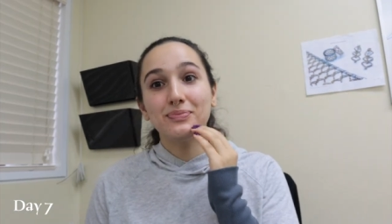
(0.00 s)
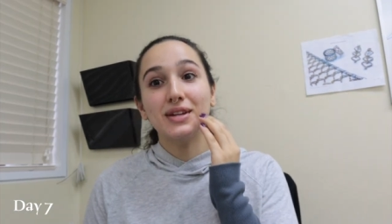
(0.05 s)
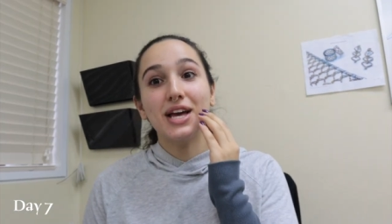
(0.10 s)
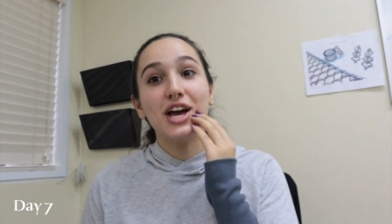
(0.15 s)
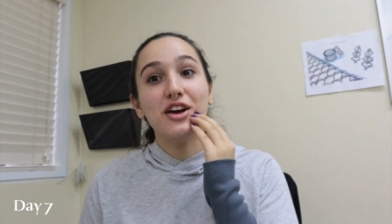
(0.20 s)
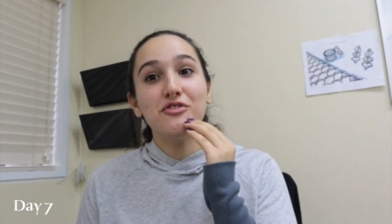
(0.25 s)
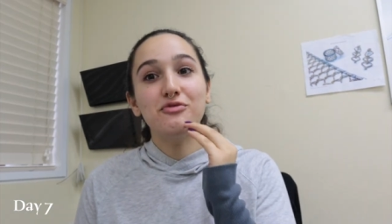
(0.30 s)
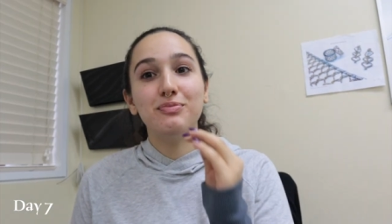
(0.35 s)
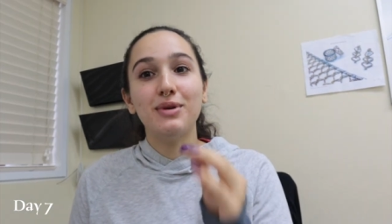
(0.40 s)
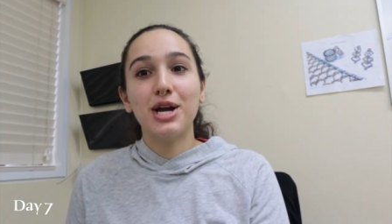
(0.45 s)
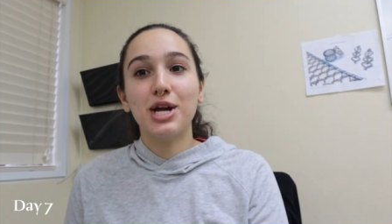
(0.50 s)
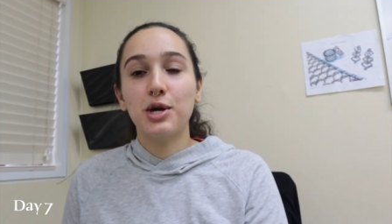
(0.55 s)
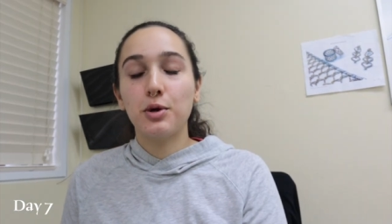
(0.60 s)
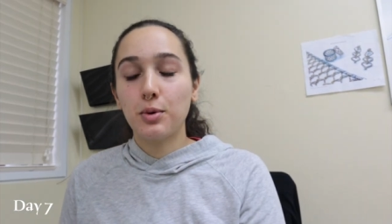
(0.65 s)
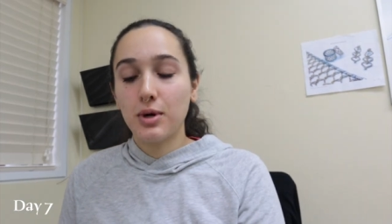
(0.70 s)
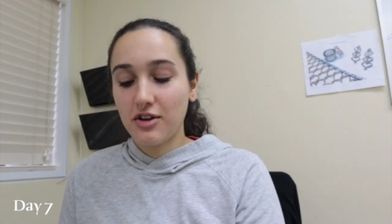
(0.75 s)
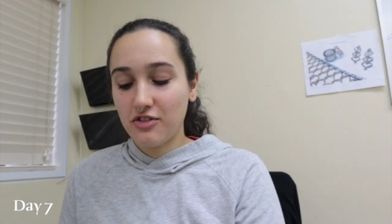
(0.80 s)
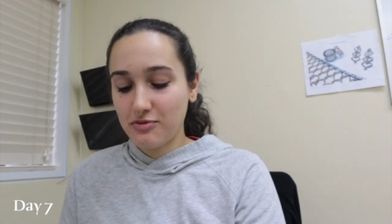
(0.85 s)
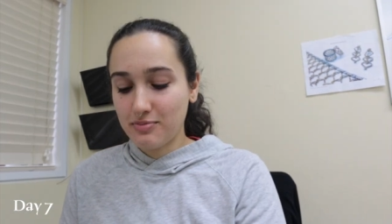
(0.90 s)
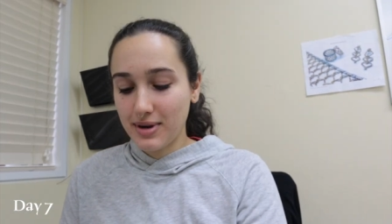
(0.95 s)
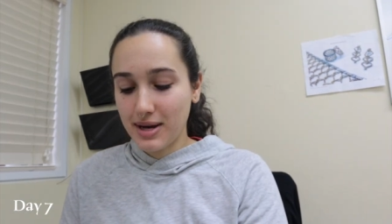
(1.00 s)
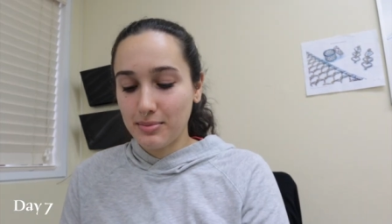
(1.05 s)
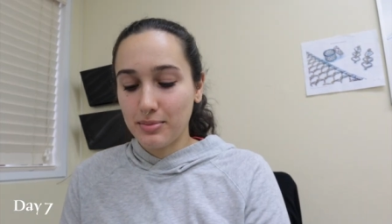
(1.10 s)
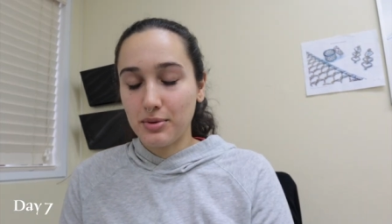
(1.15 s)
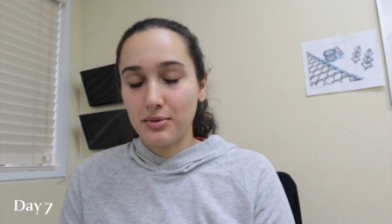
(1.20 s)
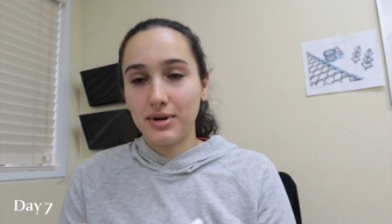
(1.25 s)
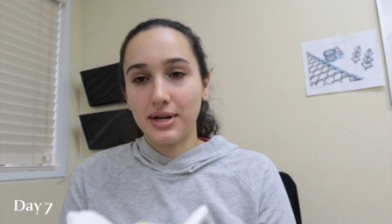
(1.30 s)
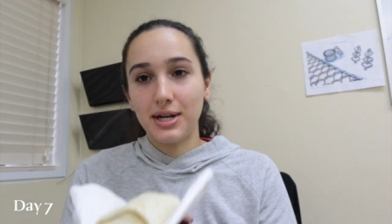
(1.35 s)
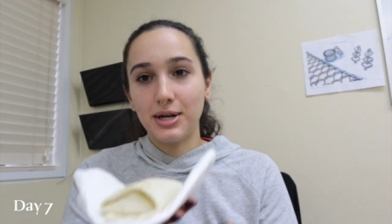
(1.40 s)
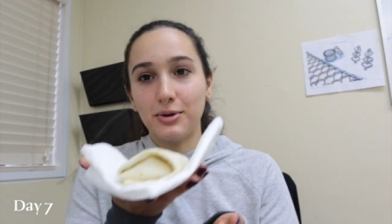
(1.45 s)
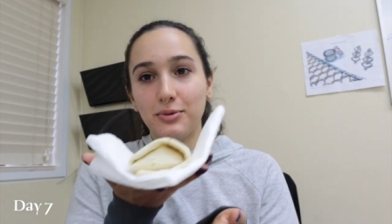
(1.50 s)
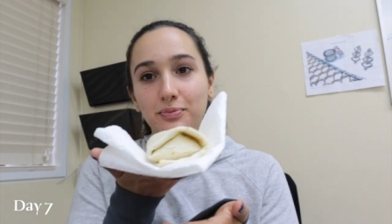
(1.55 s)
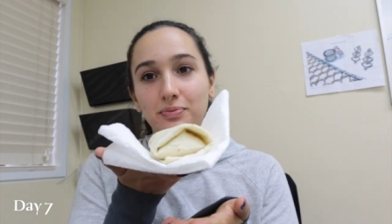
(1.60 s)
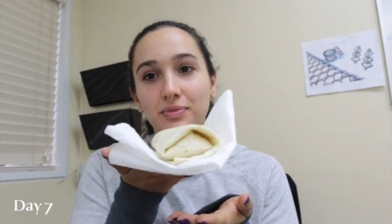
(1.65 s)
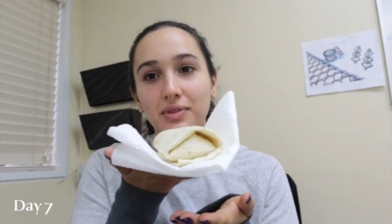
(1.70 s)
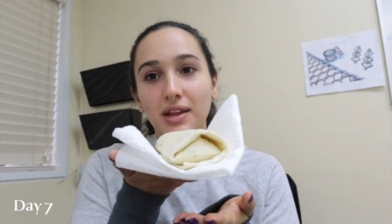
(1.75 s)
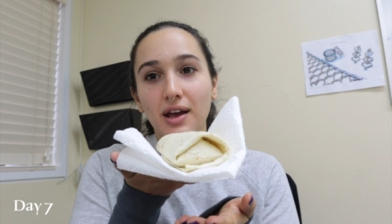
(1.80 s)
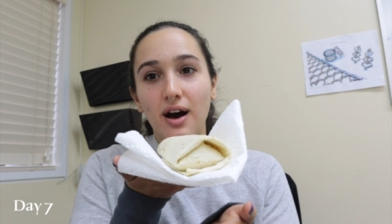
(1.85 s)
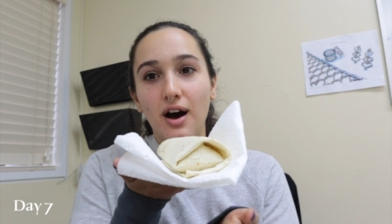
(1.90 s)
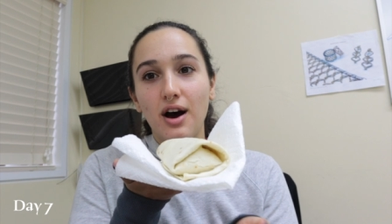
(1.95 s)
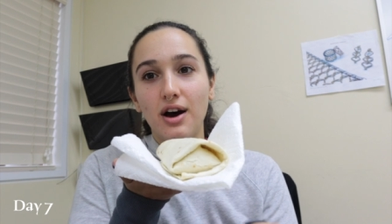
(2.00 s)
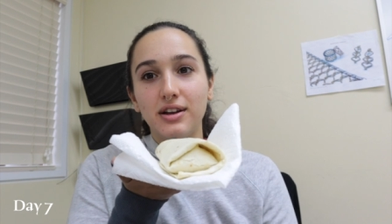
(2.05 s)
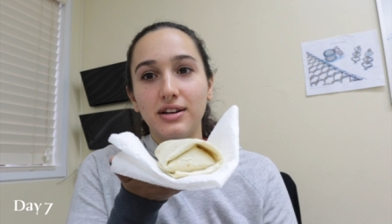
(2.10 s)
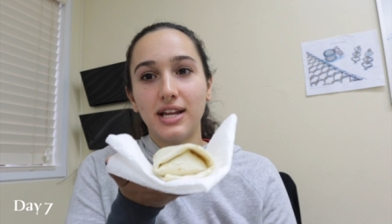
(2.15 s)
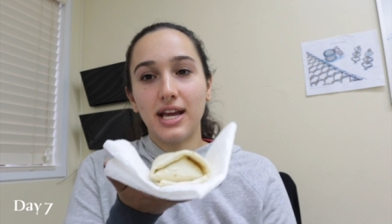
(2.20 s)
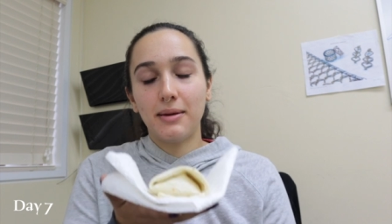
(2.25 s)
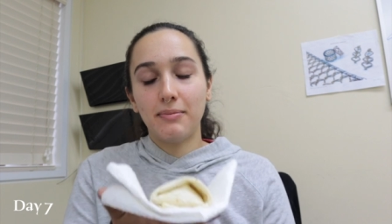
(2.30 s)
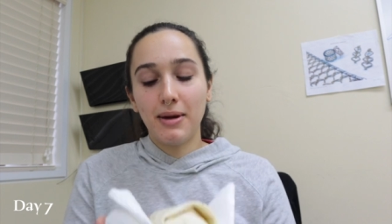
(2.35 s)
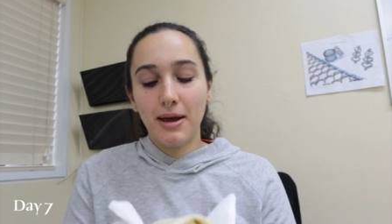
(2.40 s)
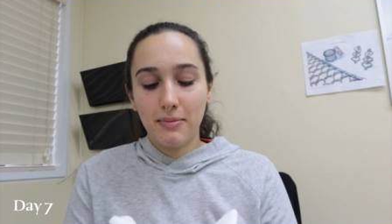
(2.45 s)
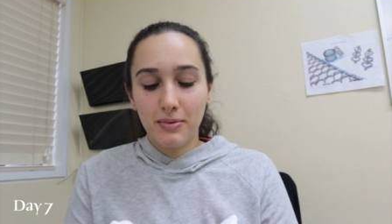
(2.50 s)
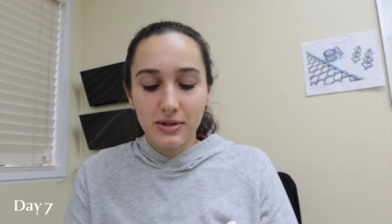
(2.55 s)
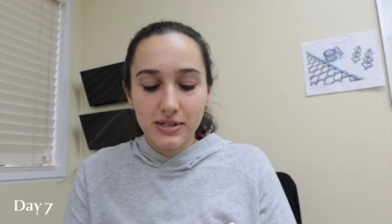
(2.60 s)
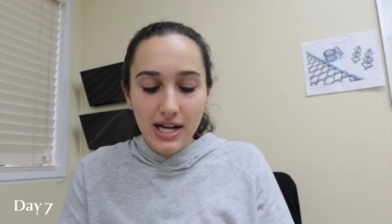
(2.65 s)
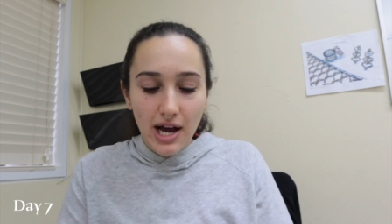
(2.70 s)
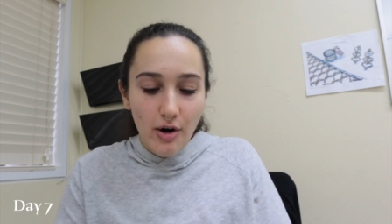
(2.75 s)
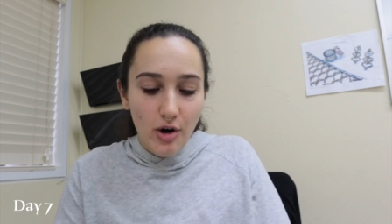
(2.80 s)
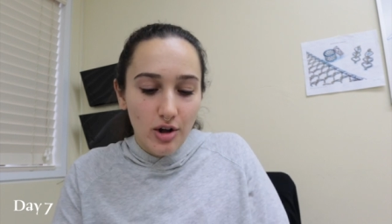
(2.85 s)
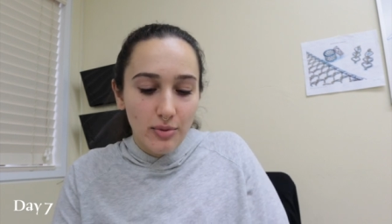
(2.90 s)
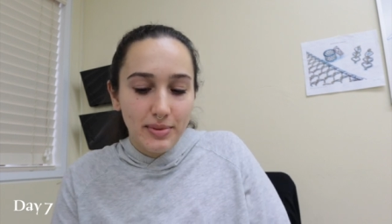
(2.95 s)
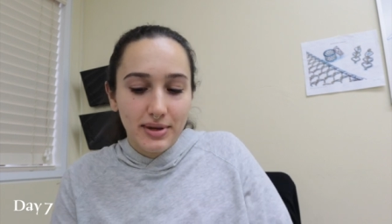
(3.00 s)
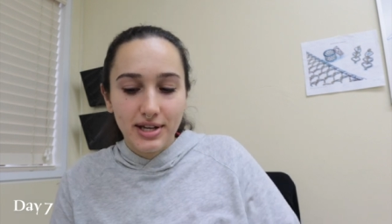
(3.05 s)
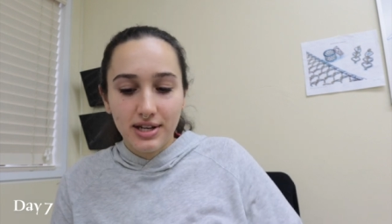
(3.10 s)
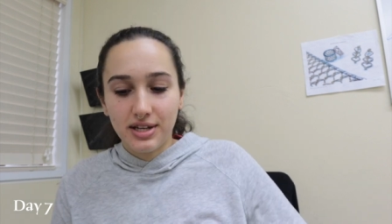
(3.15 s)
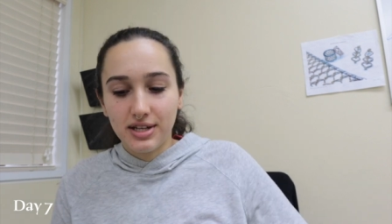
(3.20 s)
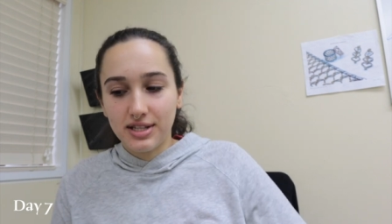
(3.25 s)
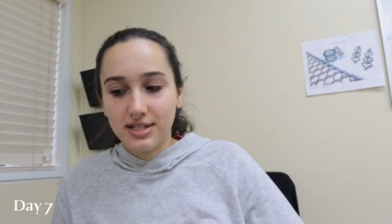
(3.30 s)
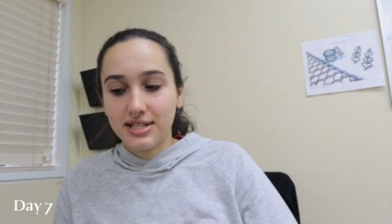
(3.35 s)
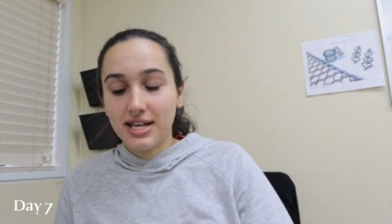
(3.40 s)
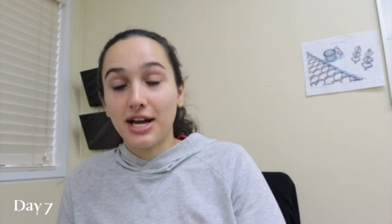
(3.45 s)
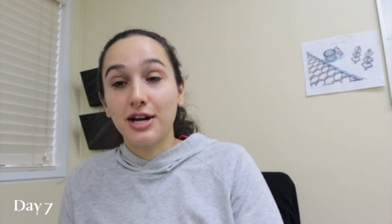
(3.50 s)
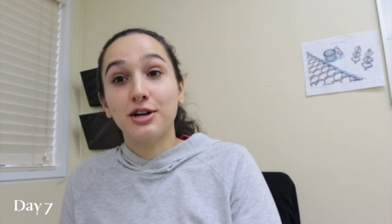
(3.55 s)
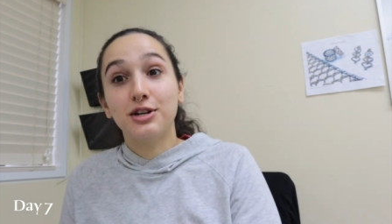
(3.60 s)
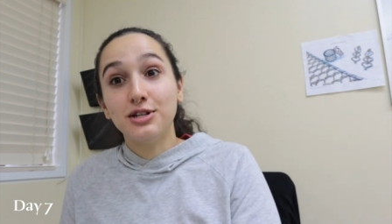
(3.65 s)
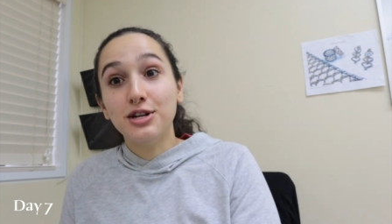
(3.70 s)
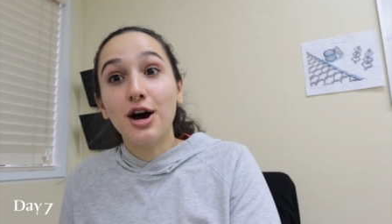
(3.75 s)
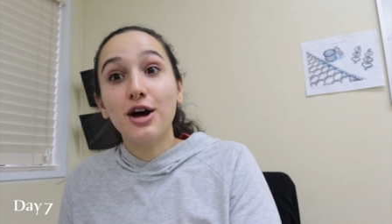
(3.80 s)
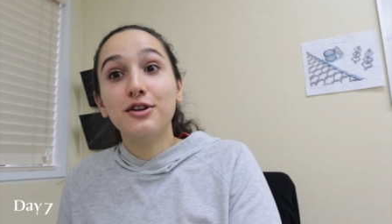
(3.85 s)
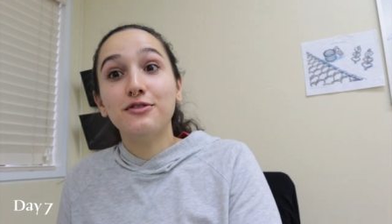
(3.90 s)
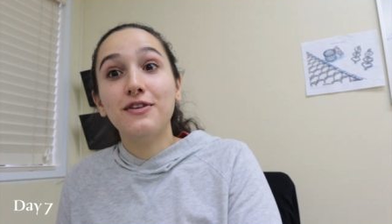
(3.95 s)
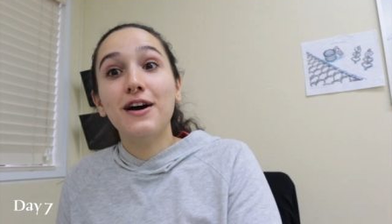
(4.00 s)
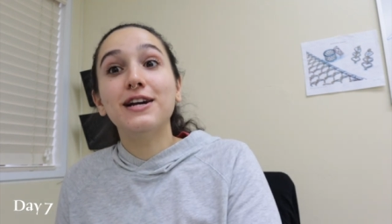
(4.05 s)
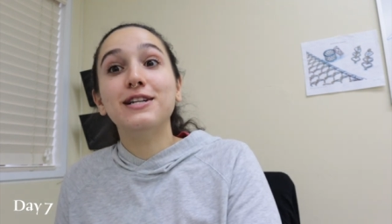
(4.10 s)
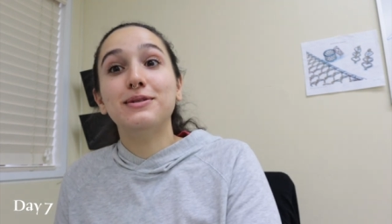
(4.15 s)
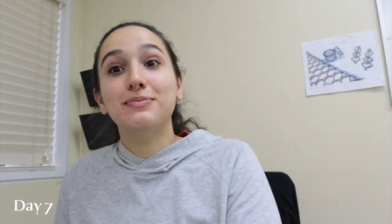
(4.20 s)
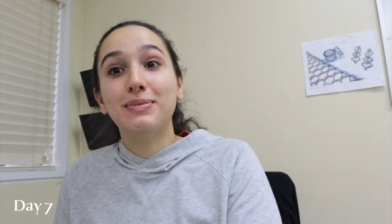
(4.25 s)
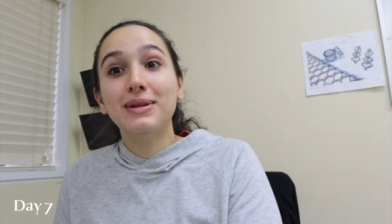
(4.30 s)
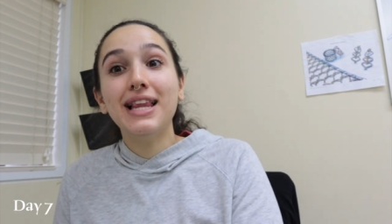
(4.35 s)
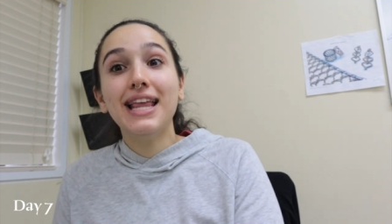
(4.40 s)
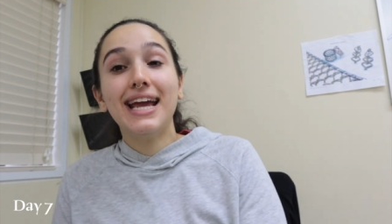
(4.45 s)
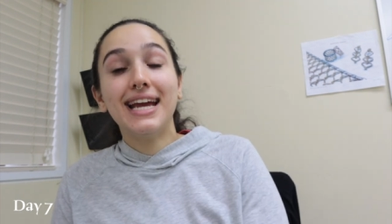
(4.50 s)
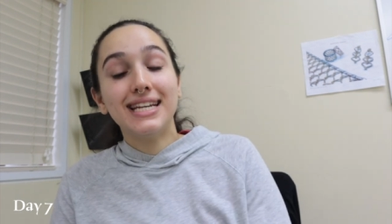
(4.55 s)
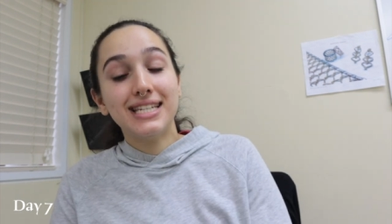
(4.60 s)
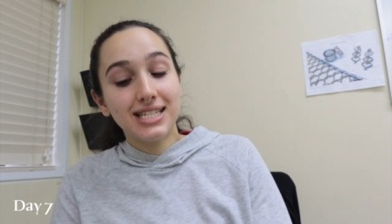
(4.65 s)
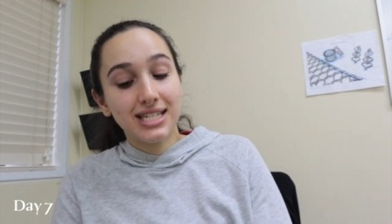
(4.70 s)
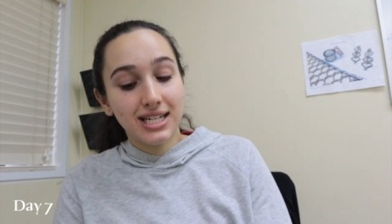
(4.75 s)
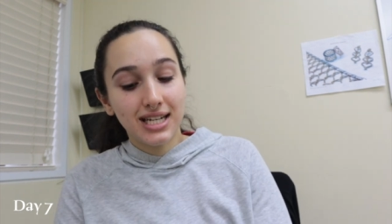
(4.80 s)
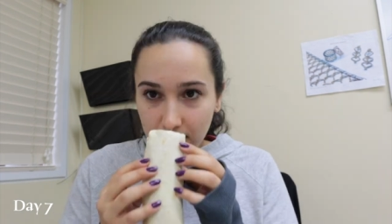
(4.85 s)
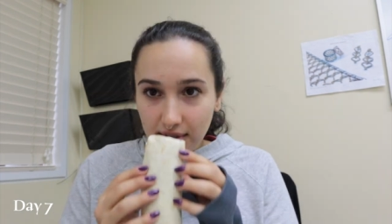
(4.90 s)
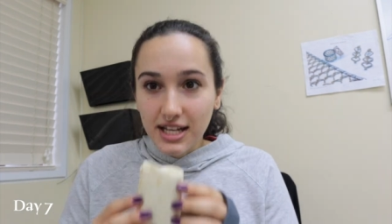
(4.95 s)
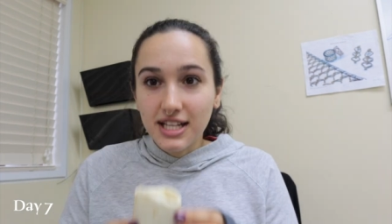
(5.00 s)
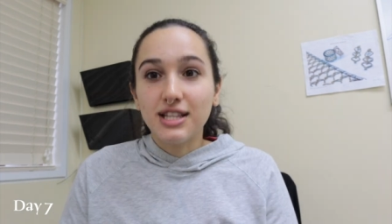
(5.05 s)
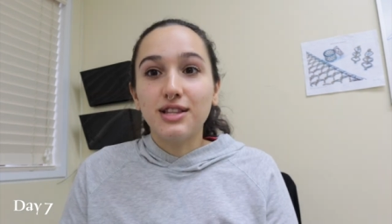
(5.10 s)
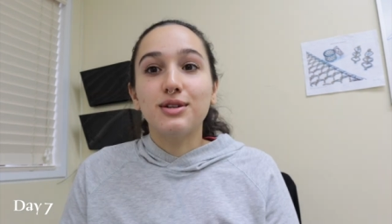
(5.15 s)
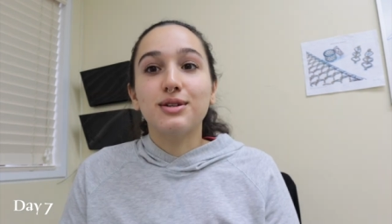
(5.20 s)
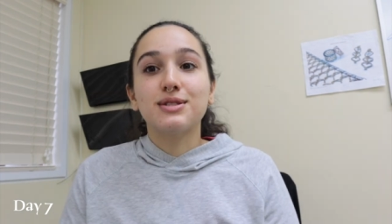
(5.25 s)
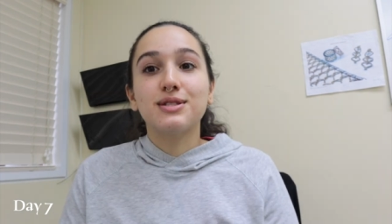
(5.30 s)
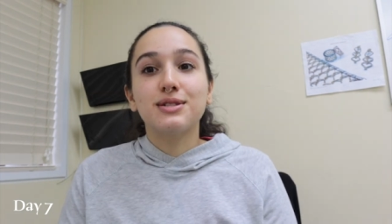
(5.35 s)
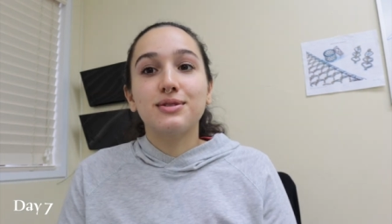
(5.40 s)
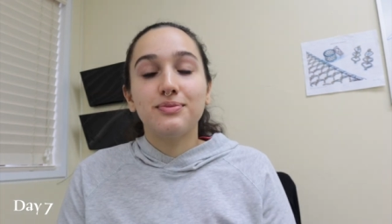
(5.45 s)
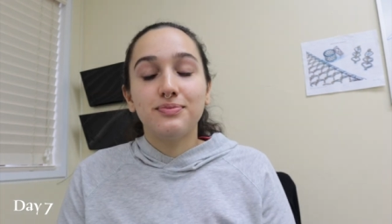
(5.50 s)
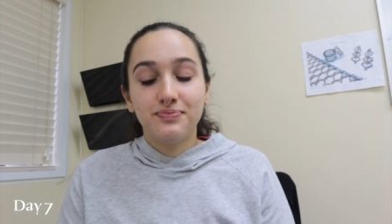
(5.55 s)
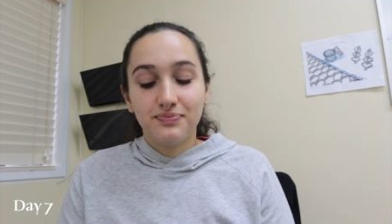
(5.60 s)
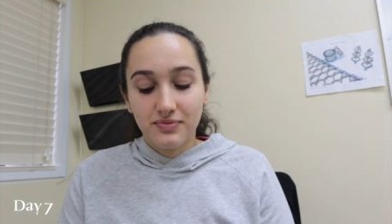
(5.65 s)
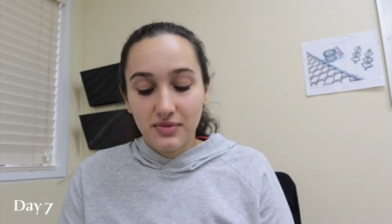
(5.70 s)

I've microwaved my burrito on a paper towel because I could not find a plate. It looks